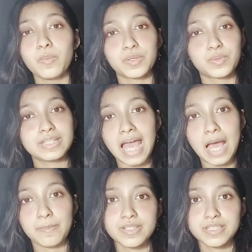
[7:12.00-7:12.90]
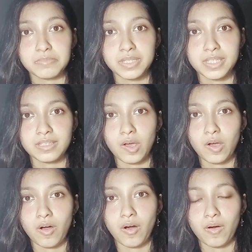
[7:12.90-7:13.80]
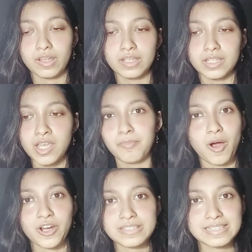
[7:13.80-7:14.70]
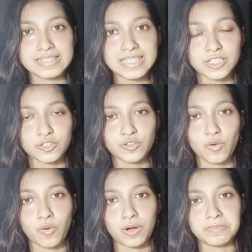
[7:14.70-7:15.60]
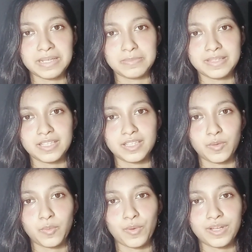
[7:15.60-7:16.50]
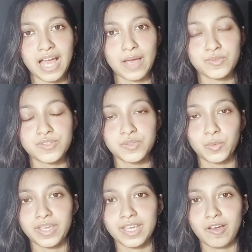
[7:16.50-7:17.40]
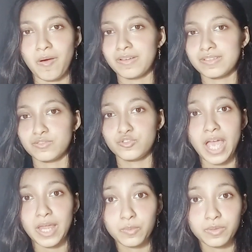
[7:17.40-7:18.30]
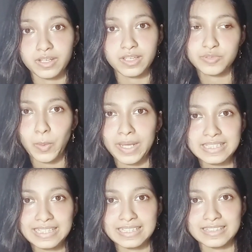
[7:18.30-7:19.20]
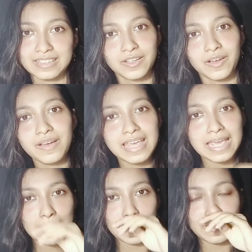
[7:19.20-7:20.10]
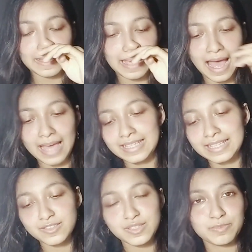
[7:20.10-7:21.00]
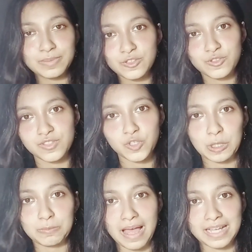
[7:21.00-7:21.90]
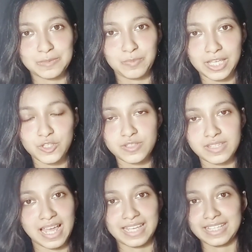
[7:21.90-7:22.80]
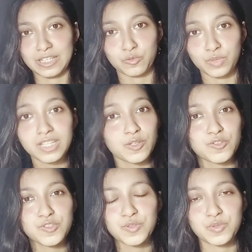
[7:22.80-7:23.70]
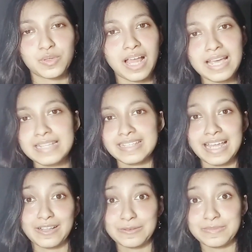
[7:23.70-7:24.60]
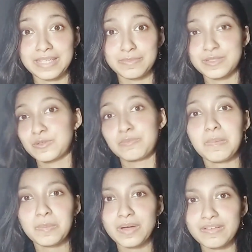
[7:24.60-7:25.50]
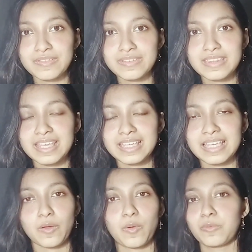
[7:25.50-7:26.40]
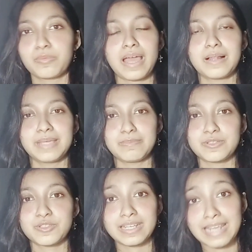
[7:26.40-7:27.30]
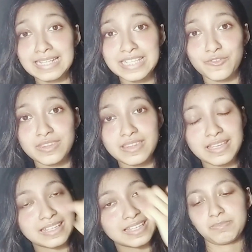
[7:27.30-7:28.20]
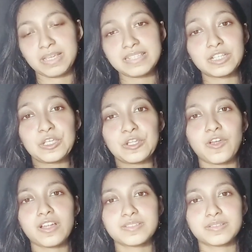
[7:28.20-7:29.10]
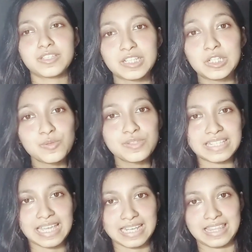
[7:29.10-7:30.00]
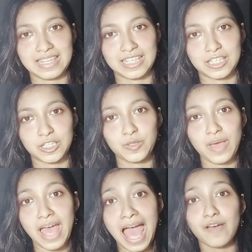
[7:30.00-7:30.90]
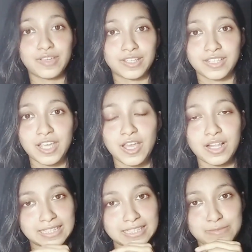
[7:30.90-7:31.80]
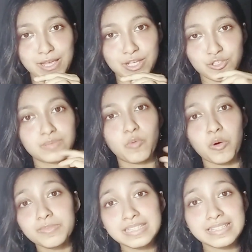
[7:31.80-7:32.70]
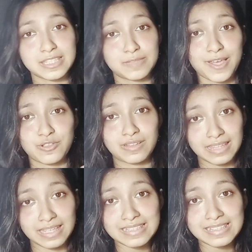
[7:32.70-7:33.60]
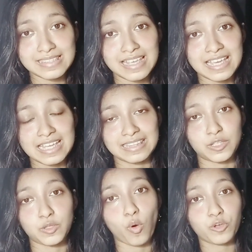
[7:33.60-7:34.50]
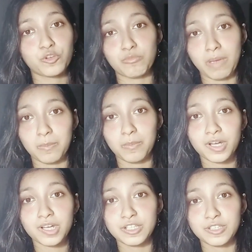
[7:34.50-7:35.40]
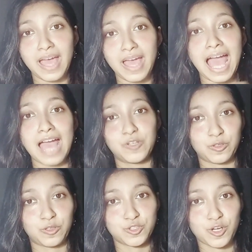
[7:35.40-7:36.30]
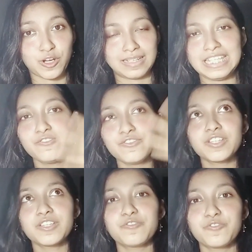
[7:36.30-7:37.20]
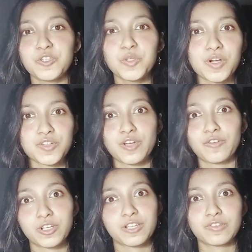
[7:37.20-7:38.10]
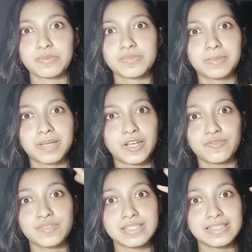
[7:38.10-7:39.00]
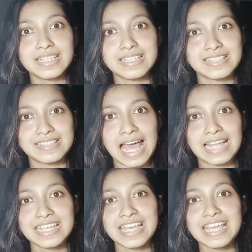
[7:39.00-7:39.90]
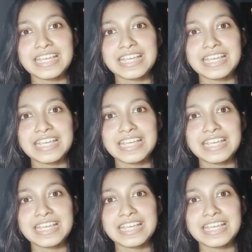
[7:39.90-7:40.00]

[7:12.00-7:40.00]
what really happened to me on March 16th, or maybe what I was doing on January 20th, you know. I can simply just turn back the pages and I can read those 2 to 3 lines, and I'll be able to remember everything, or I'll be able to connect everything. Basically, you're not losing anything. You have it. Like the special moments, the special things that you want to remember, you have it on your journal. Even if you are suffering from some kind of disease that